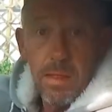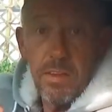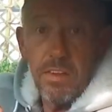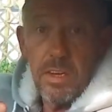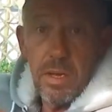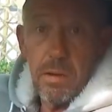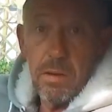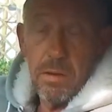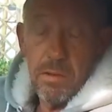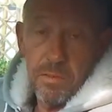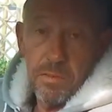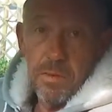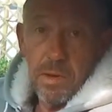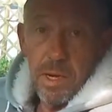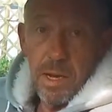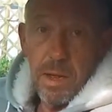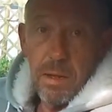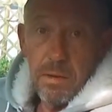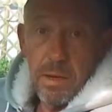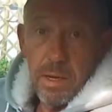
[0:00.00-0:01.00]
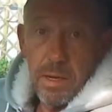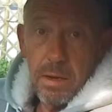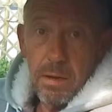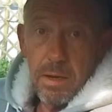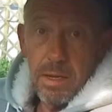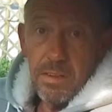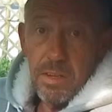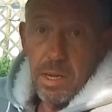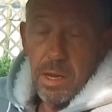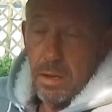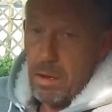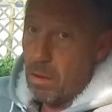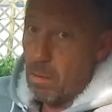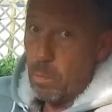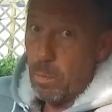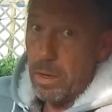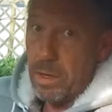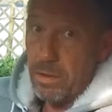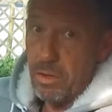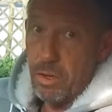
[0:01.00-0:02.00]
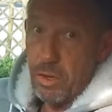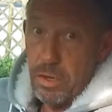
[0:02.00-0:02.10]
This car is fully loaded, guys. I can't wait